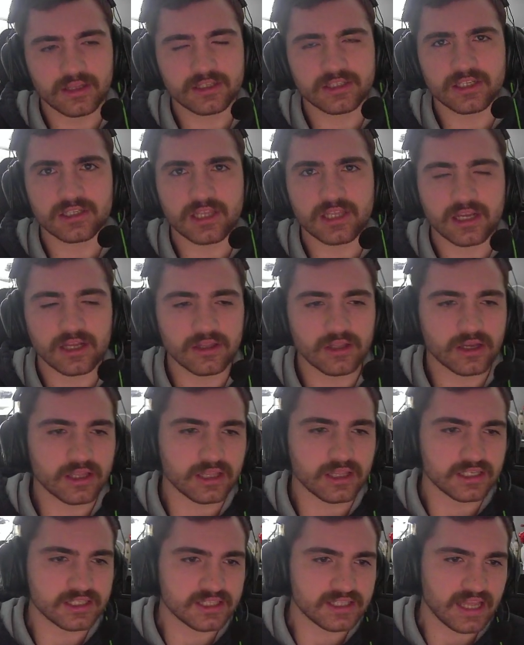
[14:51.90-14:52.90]
just take a look
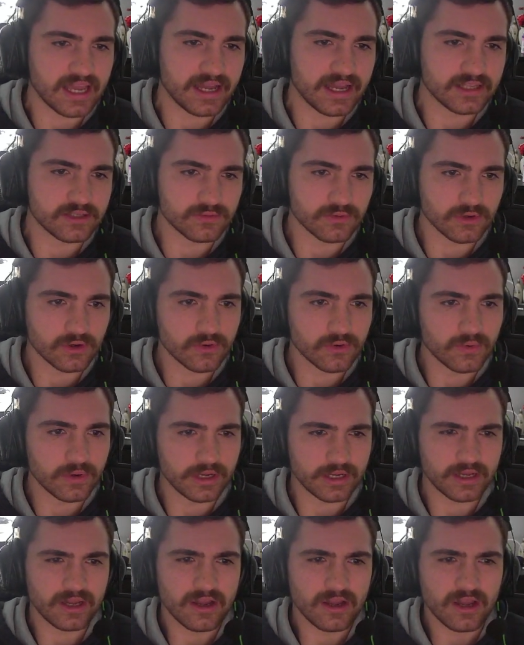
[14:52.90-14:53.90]
at the stats real
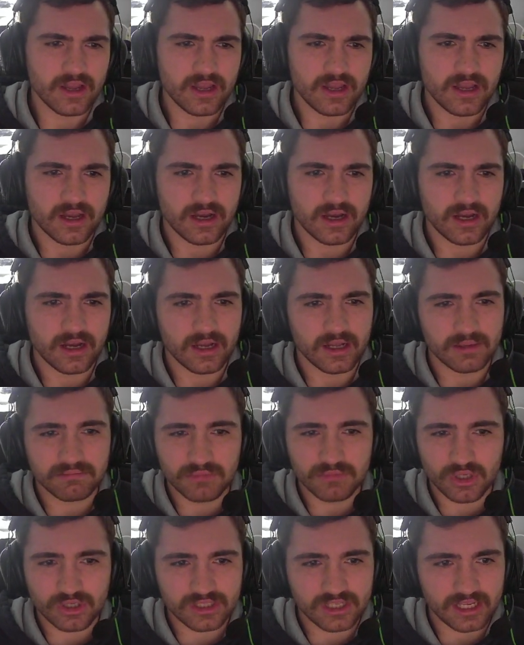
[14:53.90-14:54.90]
quick.
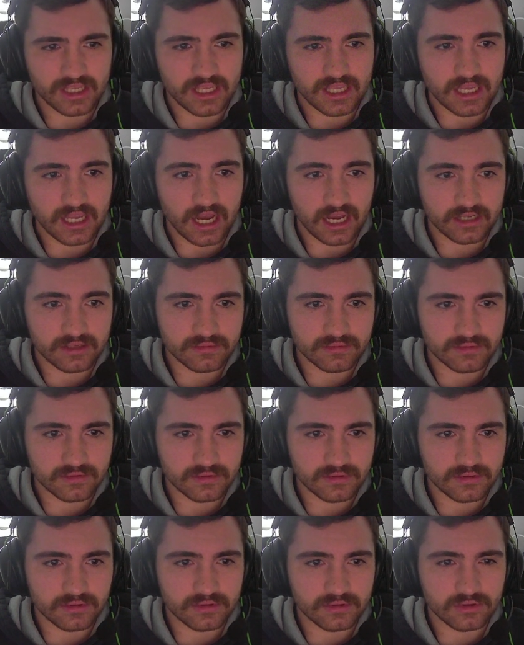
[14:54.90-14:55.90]
Looks like he got
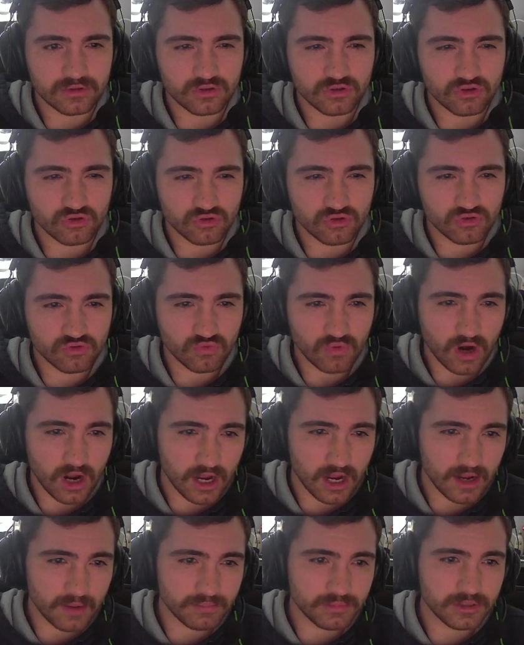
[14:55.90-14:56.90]

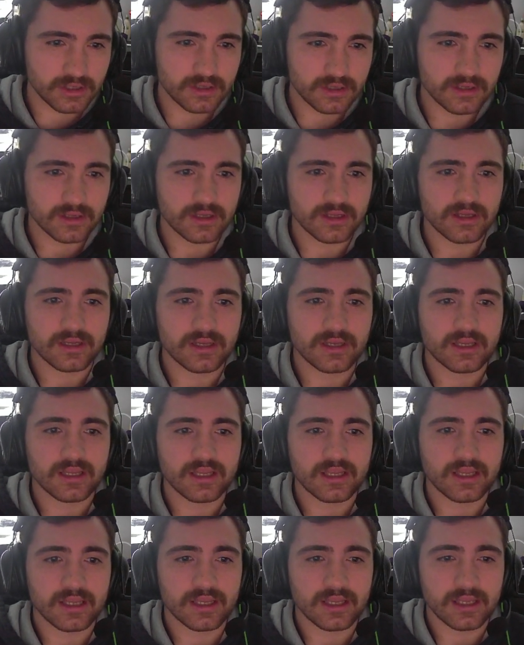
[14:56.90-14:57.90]
dropped.
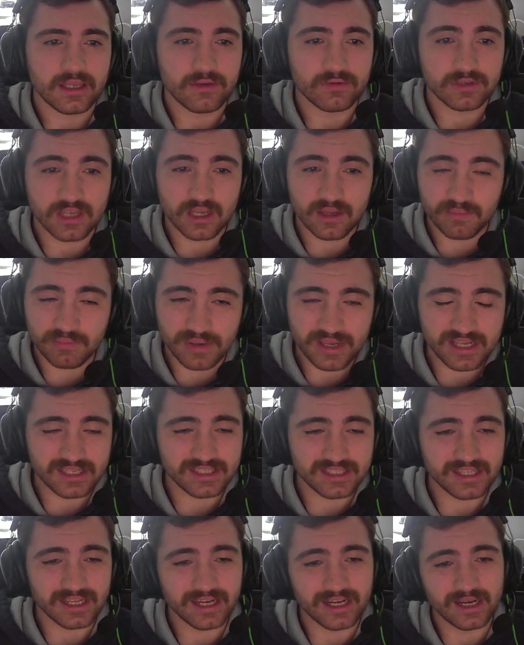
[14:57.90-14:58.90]
He was getting
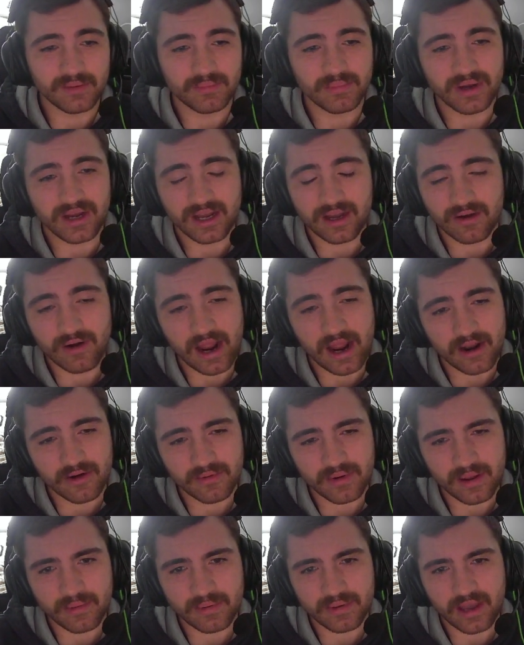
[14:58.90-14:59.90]
pieced up.
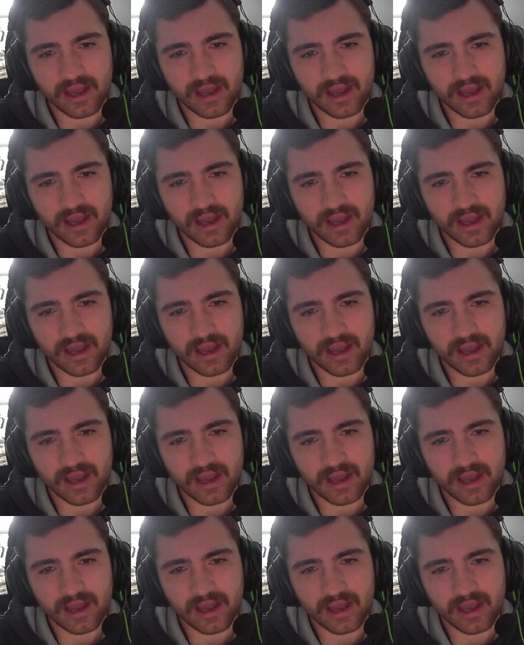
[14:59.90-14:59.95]
I mean, I